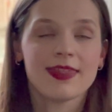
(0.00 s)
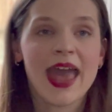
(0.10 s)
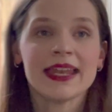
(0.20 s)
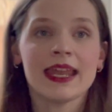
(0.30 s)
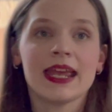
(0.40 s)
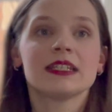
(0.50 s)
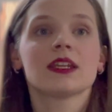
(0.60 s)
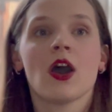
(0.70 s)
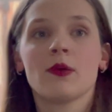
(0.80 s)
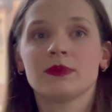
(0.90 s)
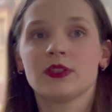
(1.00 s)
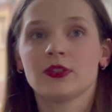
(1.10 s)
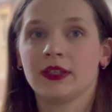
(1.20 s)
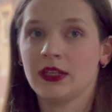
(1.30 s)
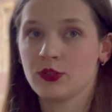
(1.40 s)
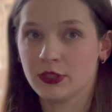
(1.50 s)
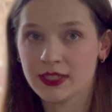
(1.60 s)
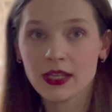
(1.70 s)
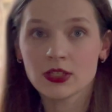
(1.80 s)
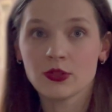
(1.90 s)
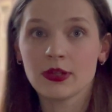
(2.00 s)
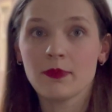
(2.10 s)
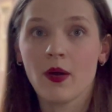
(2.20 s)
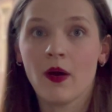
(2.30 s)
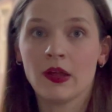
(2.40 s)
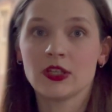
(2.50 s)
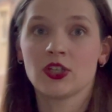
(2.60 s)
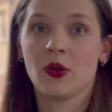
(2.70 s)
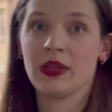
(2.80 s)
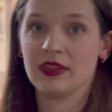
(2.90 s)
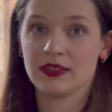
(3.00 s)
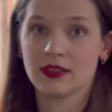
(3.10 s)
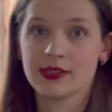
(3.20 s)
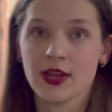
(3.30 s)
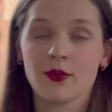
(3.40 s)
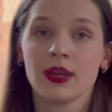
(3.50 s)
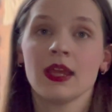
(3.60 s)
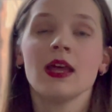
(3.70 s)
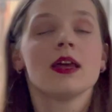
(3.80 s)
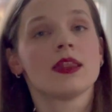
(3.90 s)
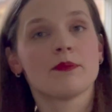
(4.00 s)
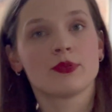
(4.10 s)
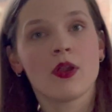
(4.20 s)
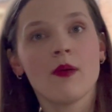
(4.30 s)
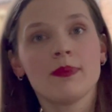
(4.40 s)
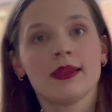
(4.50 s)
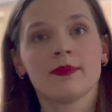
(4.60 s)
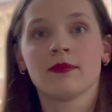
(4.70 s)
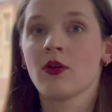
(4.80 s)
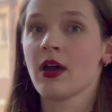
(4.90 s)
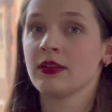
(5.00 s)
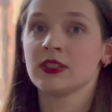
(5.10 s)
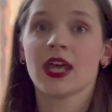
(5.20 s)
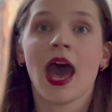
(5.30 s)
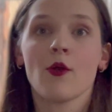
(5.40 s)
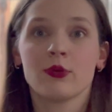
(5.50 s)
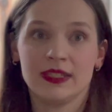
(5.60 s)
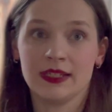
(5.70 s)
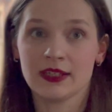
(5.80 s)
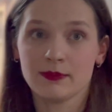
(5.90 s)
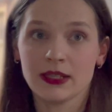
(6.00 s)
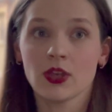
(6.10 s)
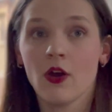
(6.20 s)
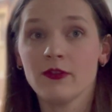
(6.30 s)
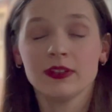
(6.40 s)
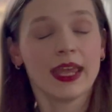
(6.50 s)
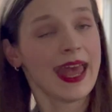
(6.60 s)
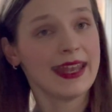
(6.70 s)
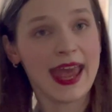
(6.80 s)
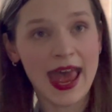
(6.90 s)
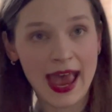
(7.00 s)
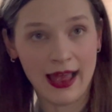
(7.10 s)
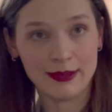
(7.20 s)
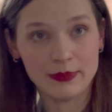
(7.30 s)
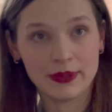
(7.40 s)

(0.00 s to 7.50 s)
Then it comes to an introductory part showing the story, the problem, and how QYZN Smart Oven can help.